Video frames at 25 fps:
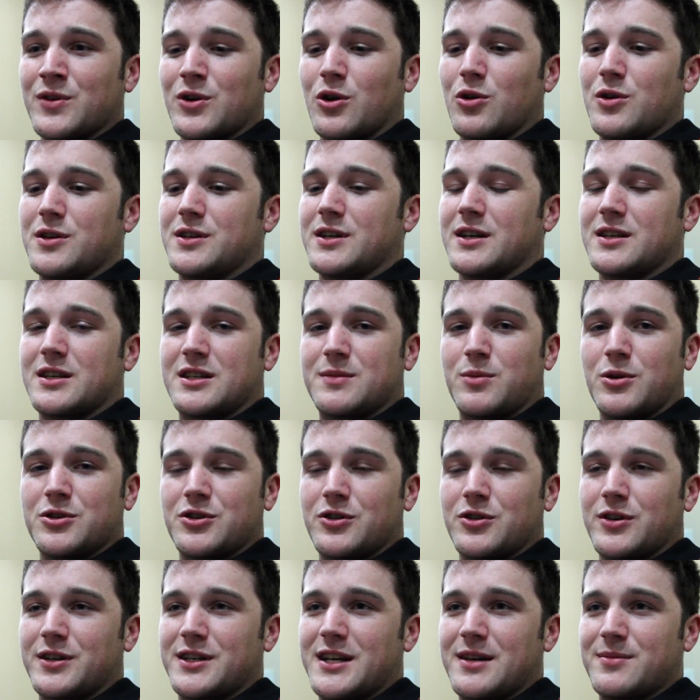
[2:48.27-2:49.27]
All these guys are
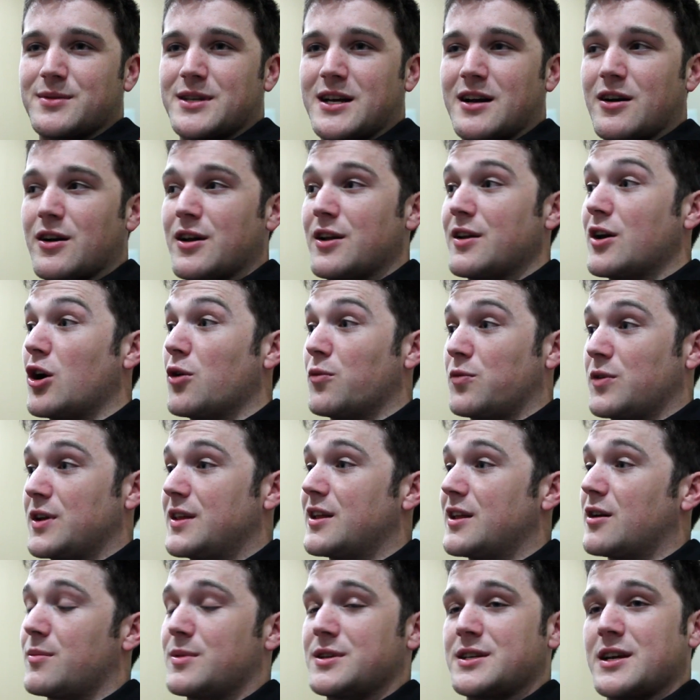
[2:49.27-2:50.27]
sponsoring teams now, and
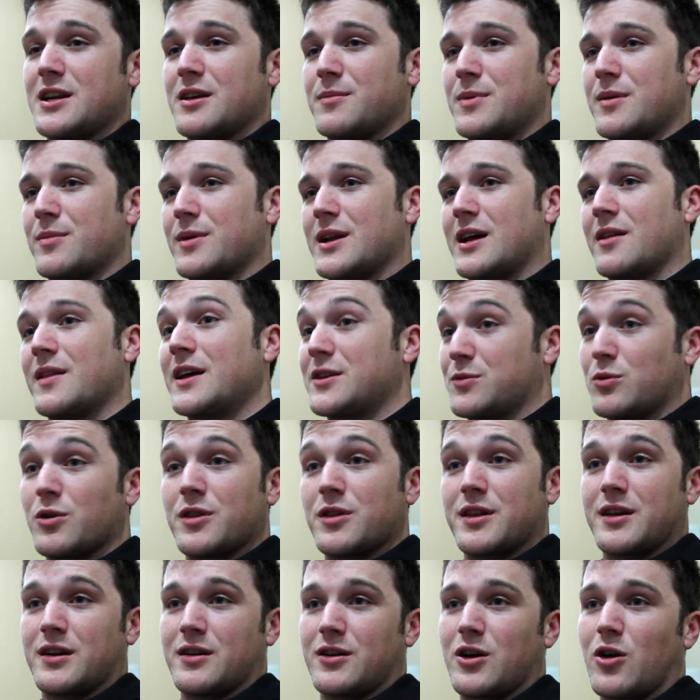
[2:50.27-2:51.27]
hopefully they'll be sending people out. That's
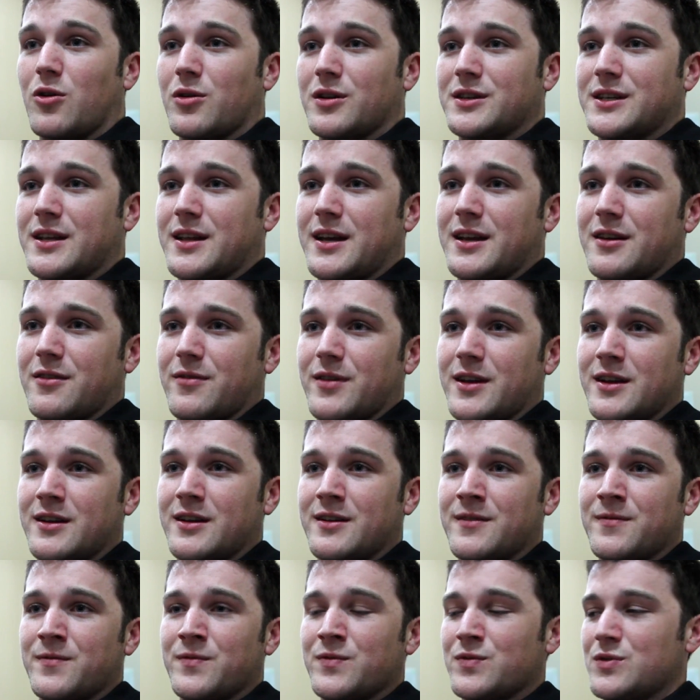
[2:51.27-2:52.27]
what the goal is at the end of it,
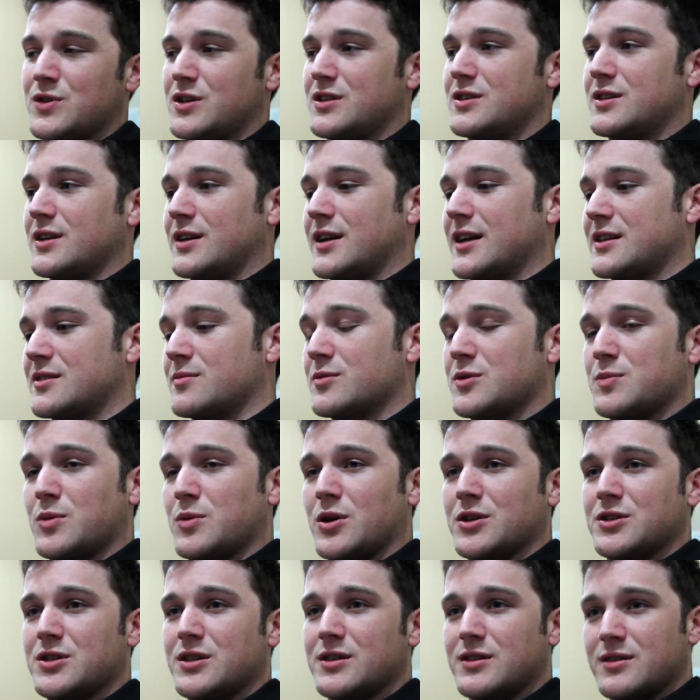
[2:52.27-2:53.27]
just to get some
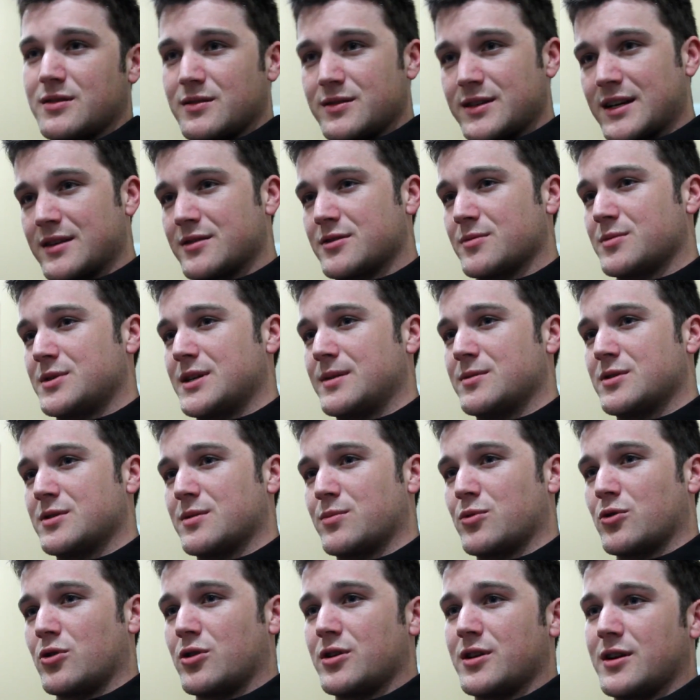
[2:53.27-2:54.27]
sponsors, send some teams
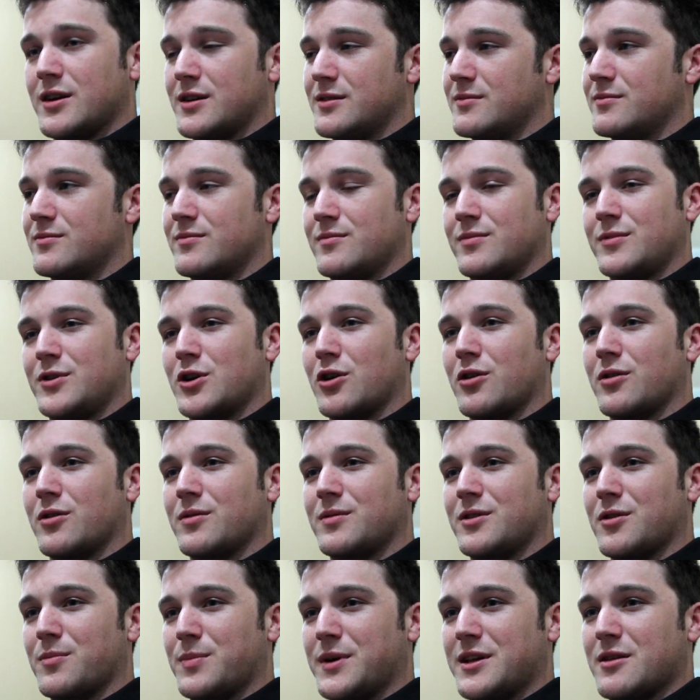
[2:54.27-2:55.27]
abroad, and
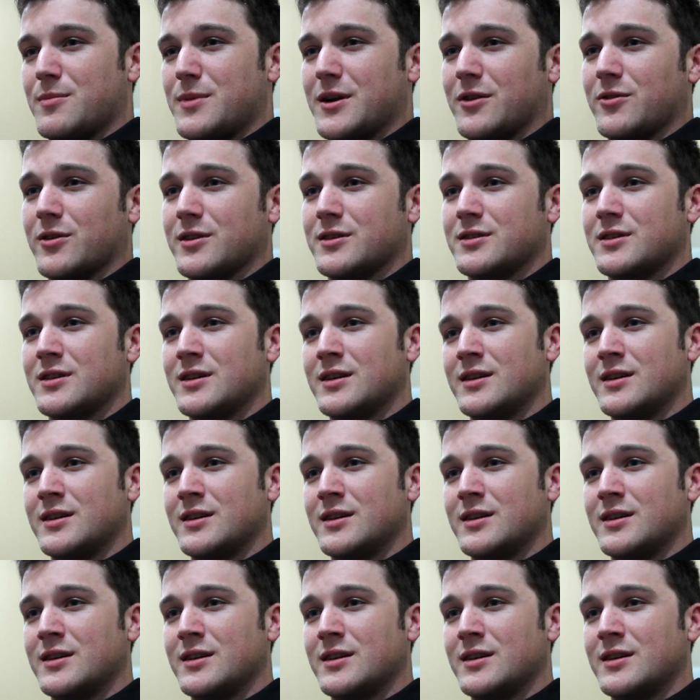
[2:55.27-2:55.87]
go compete the big ones.